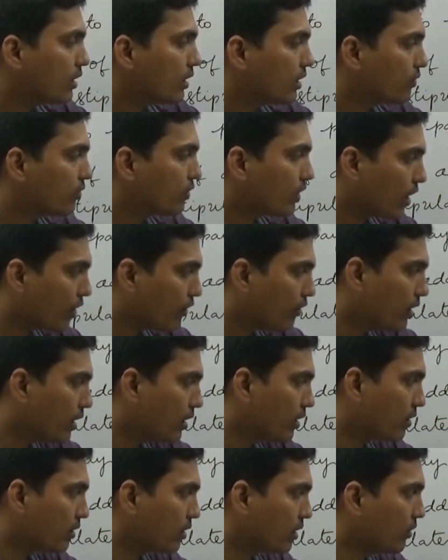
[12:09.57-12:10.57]

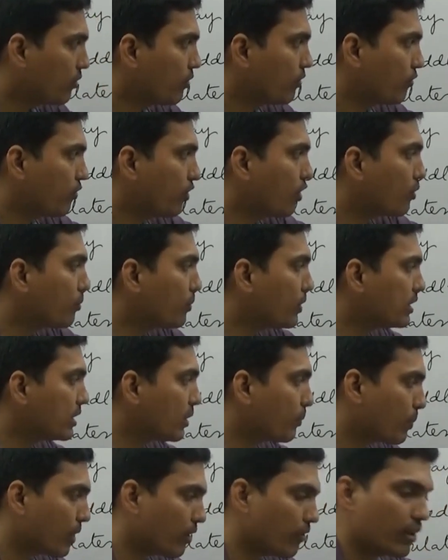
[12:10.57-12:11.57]
if firm is
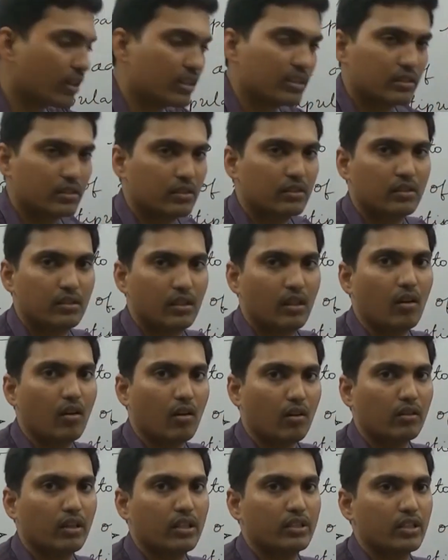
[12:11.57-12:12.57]
a private
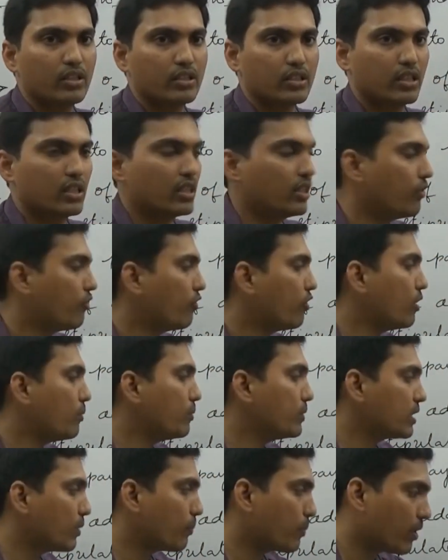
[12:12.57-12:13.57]
organization, if
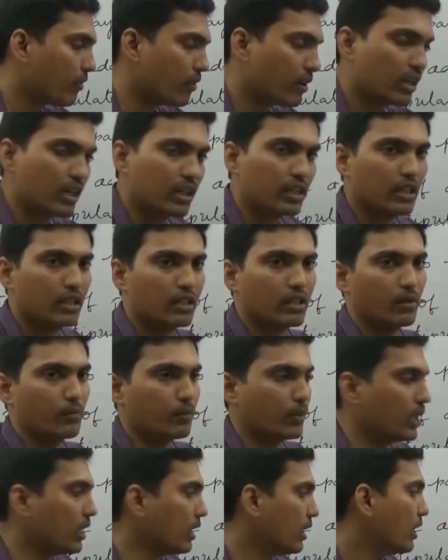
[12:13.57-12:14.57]
firm is a private limited
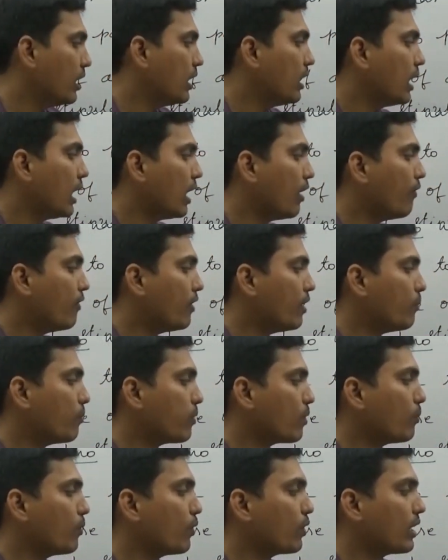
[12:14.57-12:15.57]
company, every
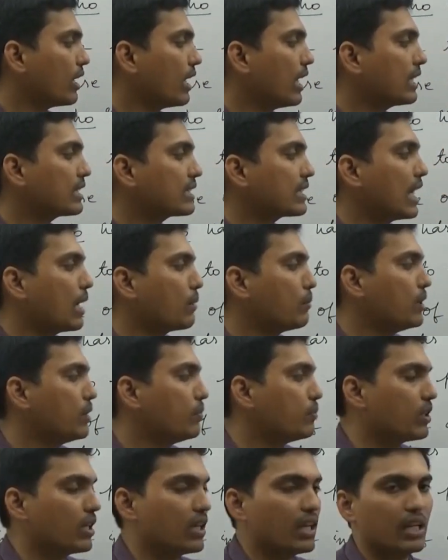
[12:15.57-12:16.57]
promoter has
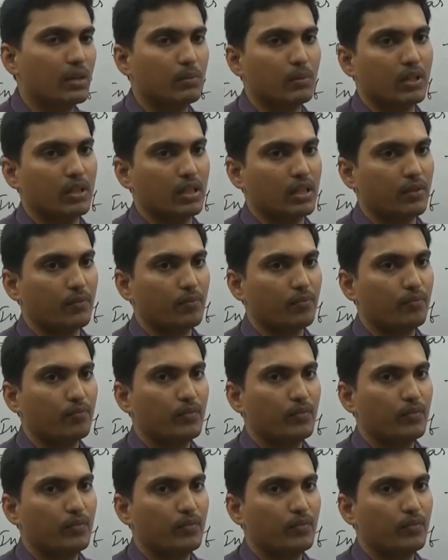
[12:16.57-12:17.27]
unlimited liability.